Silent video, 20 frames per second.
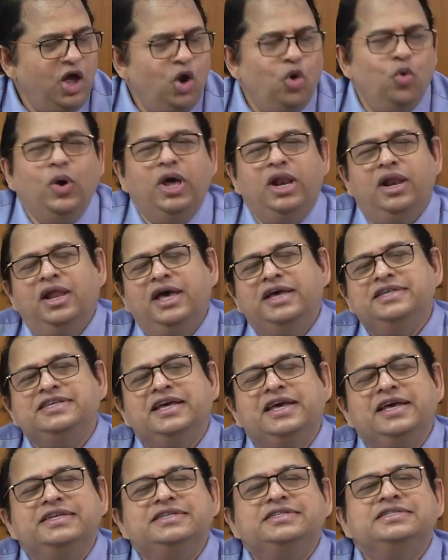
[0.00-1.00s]
Well, as I
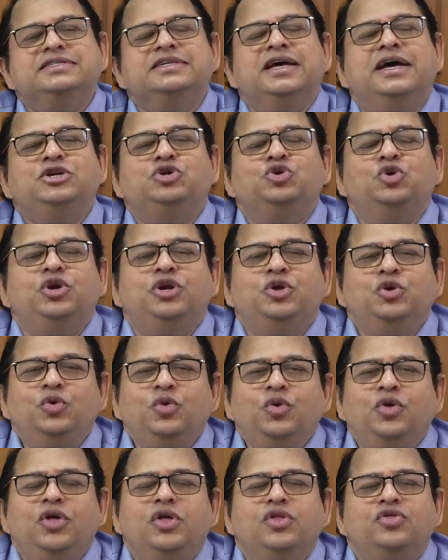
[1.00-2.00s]
guess I told you
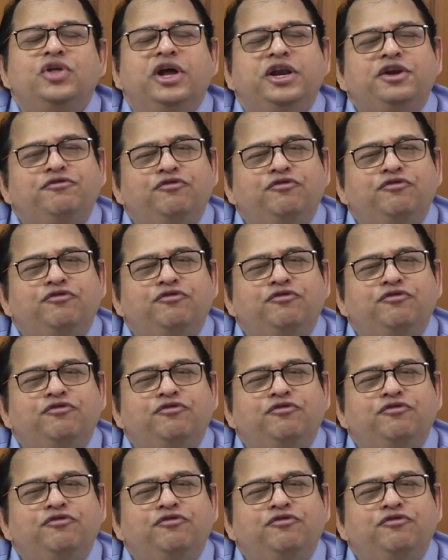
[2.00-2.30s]
that